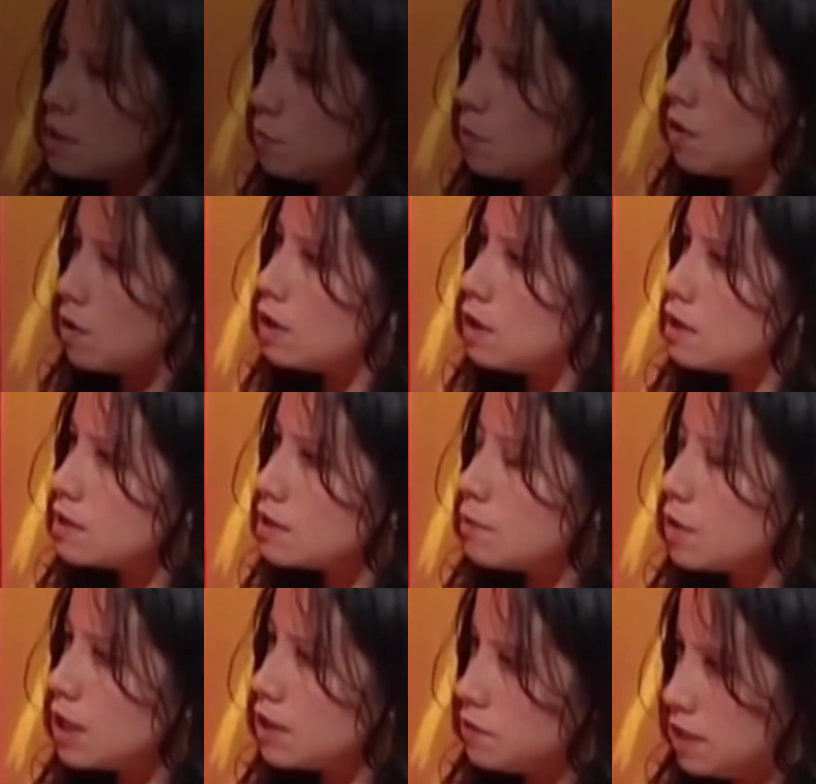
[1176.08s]
is uh,
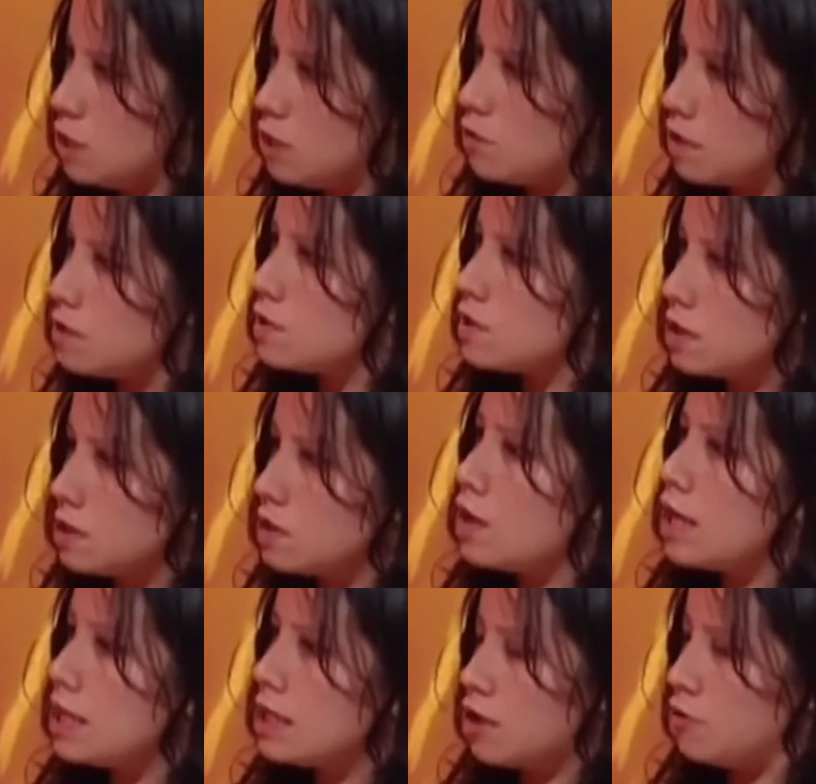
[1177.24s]
some kind of secret
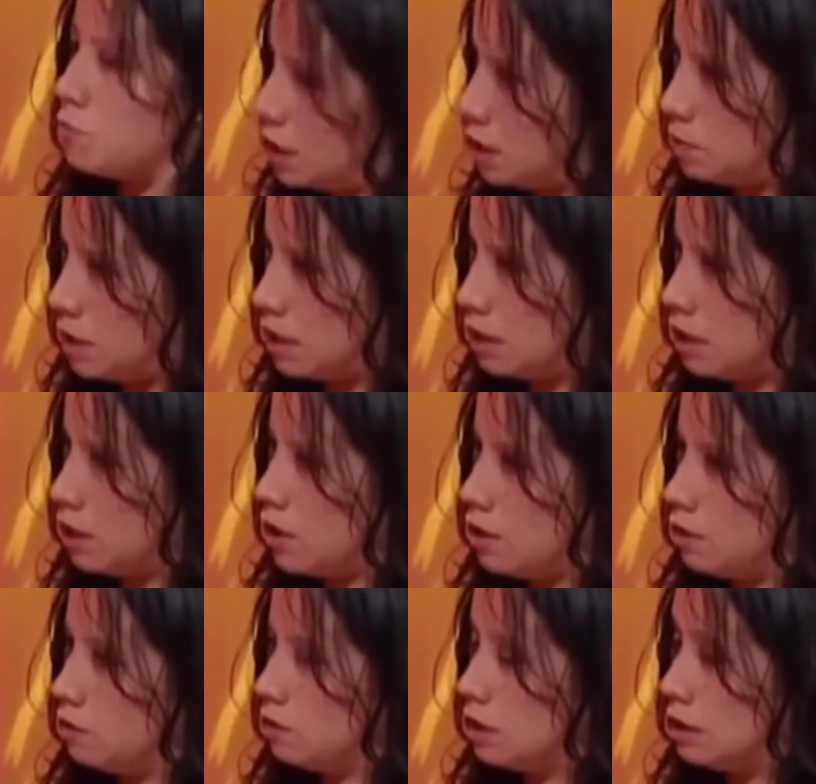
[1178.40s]
society of people in the
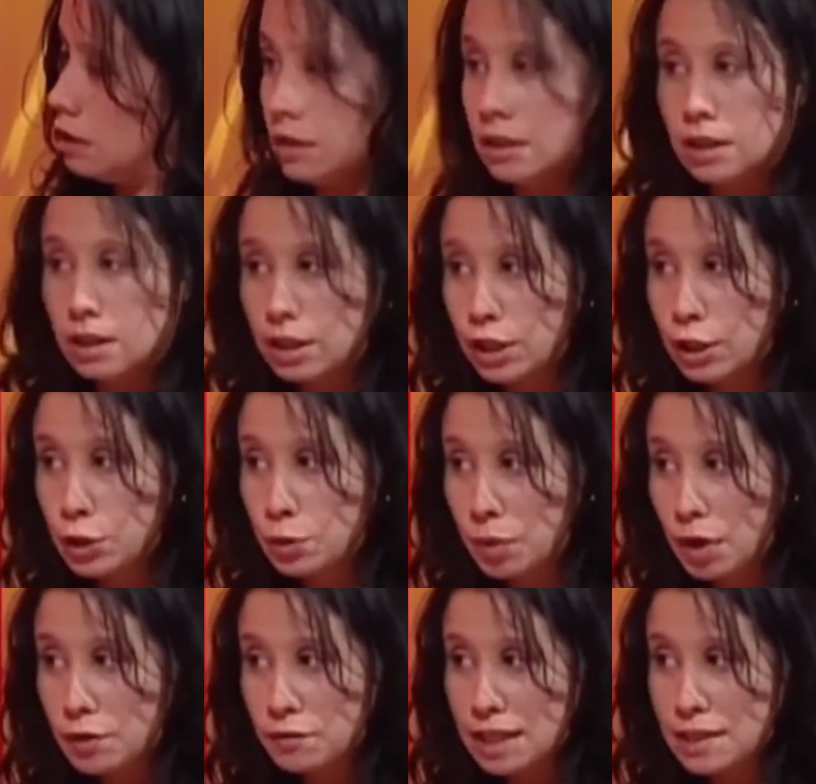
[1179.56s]
know, are you
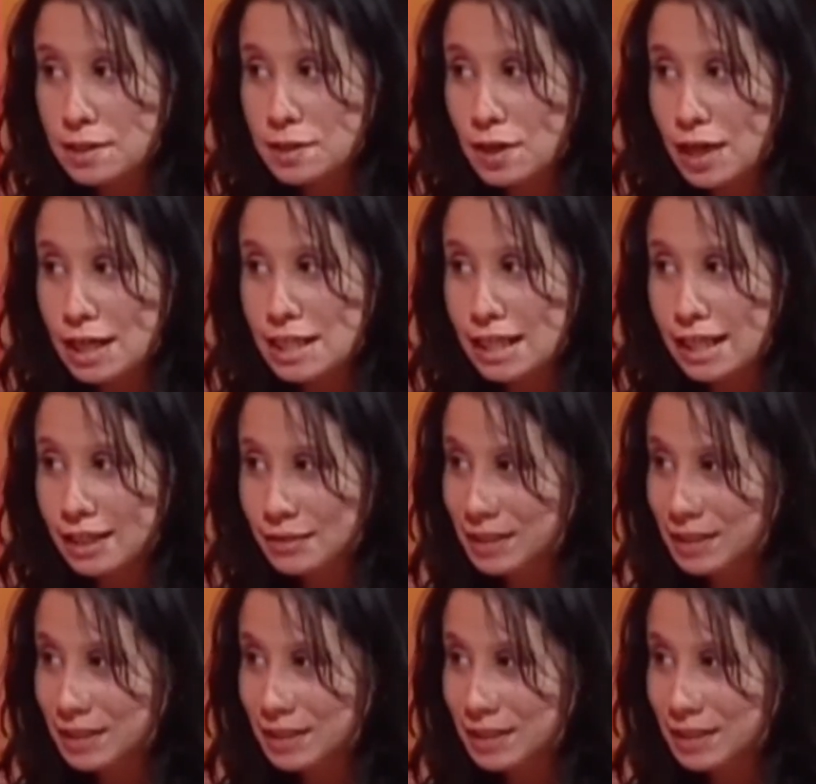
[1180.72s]
part of that society?